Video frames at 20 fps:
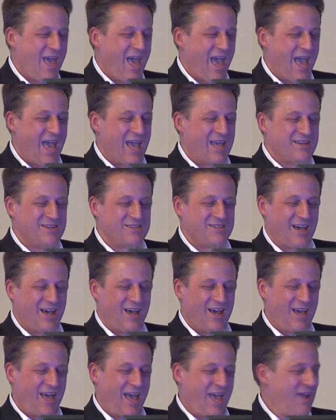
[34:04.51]
And
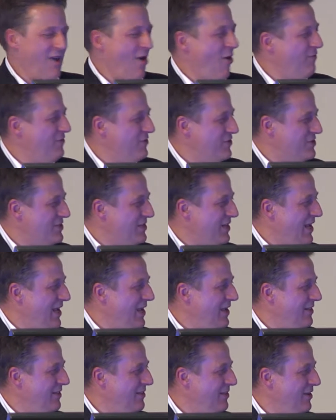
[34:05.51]

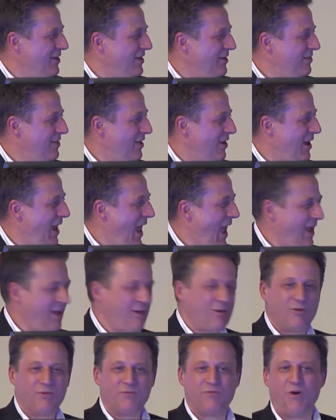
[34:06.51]
obviously, the
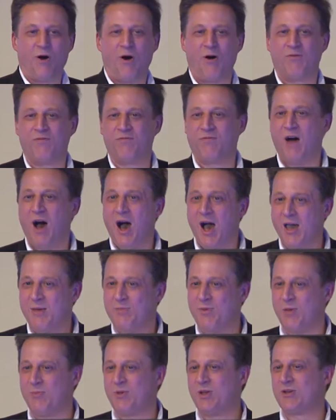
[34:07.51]
lack of
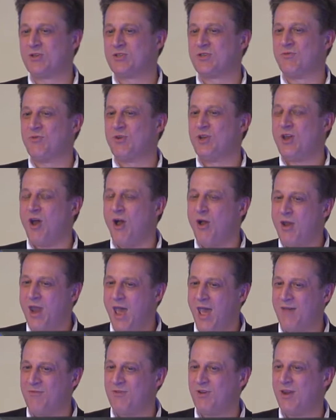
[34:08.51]
fibre, because if we don't
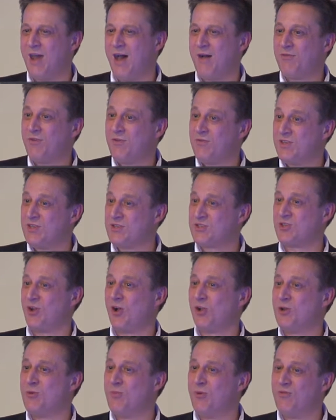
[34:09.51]
have enough of this
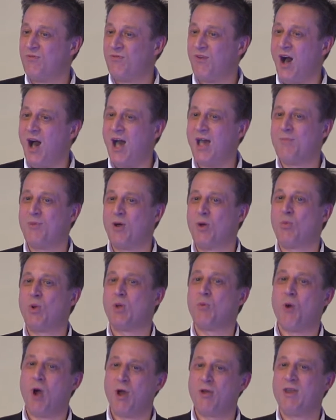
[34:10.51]
soluble fibre,
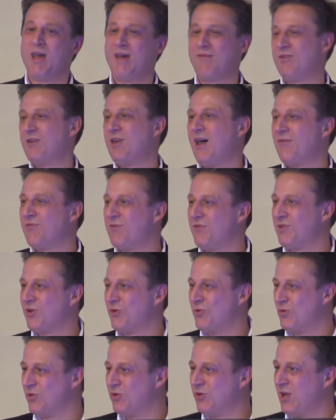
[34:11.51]
we won't have enough of the
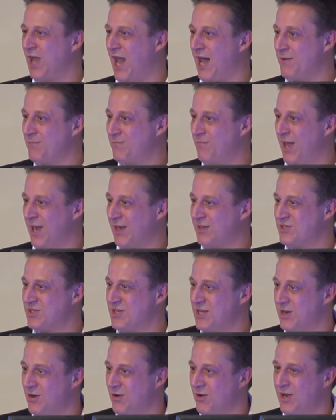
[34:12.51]
good gut
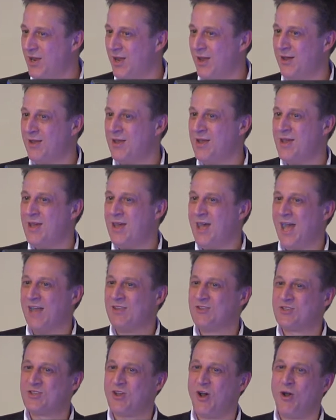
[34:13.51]
bacteria.
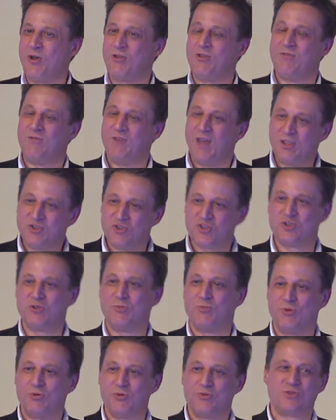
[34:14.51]
And so the
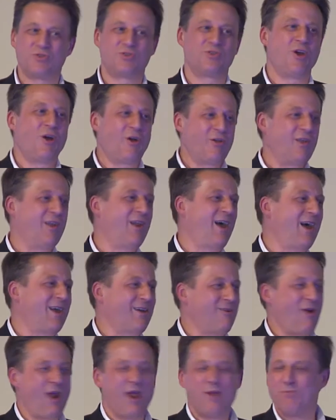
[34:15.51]
vegetables, you know, that our
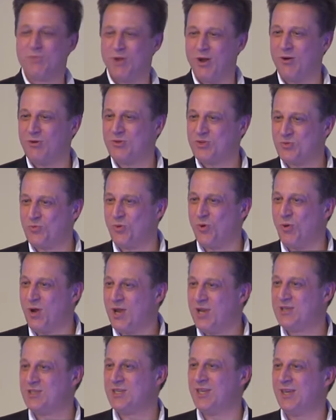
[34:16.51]
grandparents were
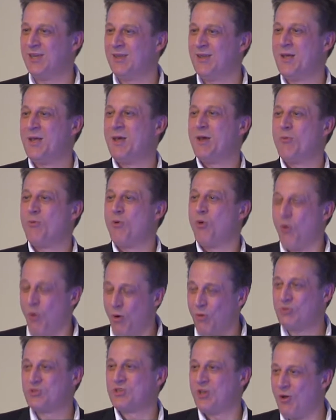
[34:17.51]
eating were
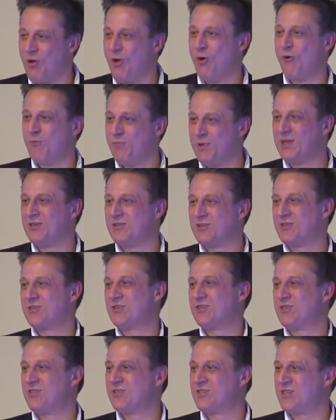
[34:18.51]
also helping to
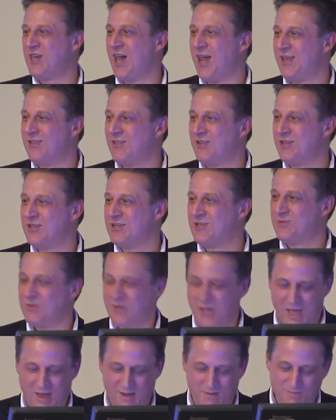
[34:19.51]
sustain these
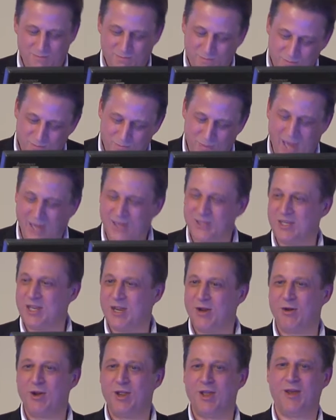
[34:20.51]

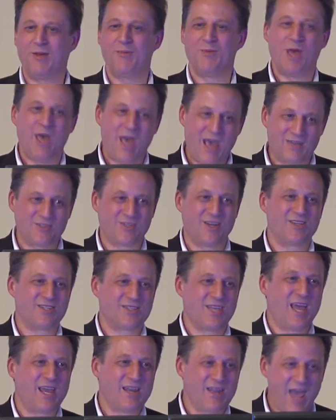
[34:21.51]
bacteria. As I
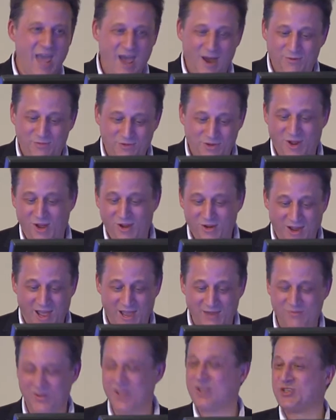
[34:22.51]
say now, if you don't
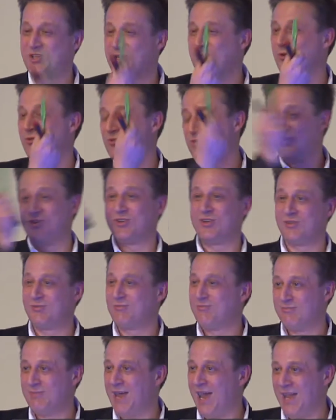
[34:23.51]
like vegetables, you
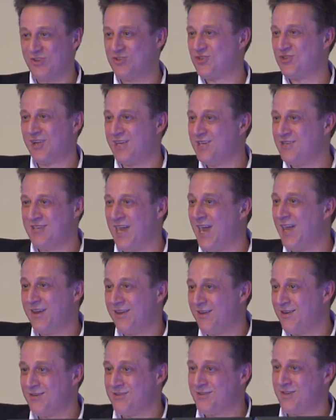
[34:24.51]
can actually take
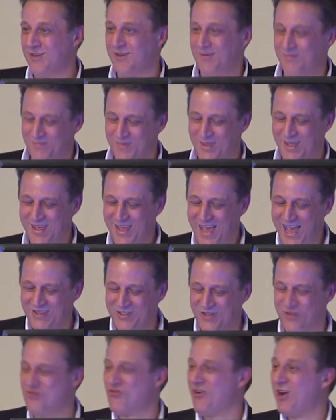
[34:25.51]
it as
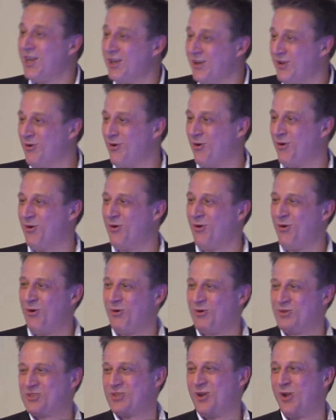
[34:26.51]
a drink
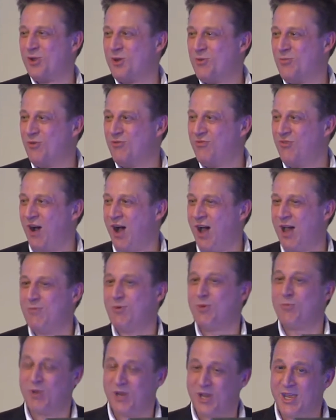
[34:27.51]
or a soluble
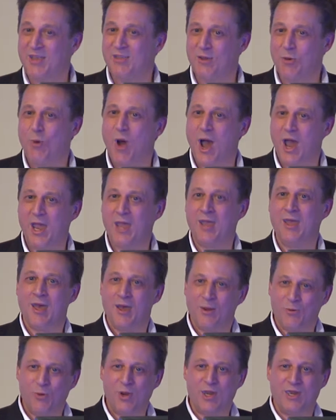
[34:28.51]
fibre. But either way,
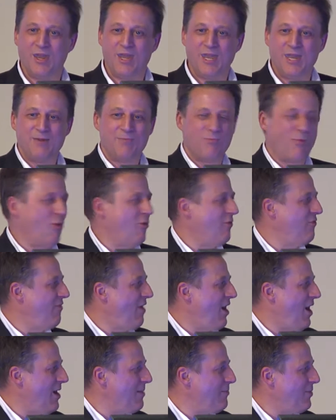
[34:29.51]
we need more
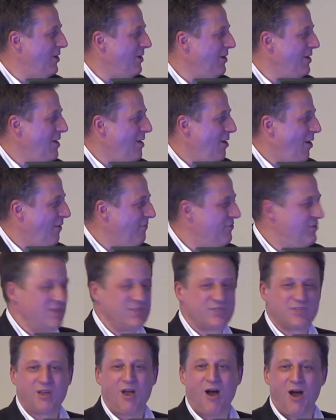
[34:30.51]
fibre of
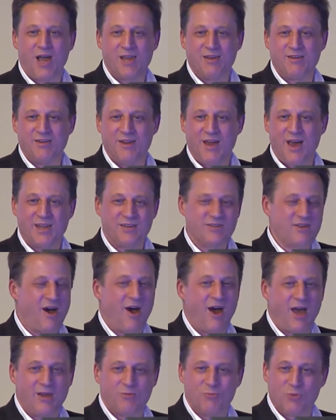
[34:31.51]
this kind in our
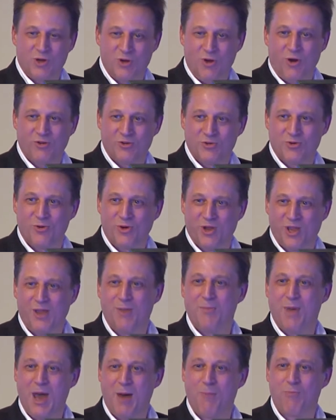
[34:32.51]
diet. We're not talking
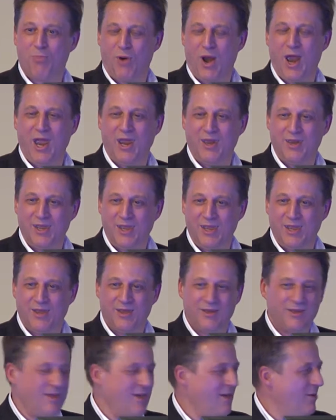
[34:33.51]
about bran
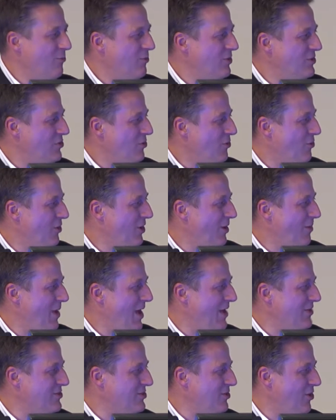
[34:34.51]
here. We're talking
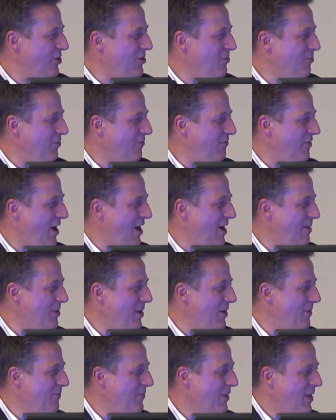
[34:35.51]
about soluble
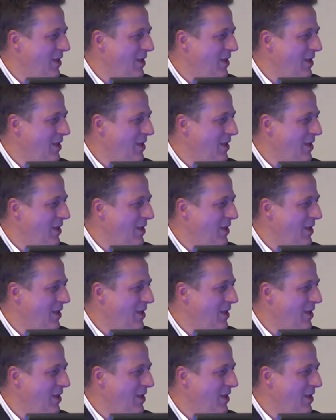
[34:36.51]
fibre.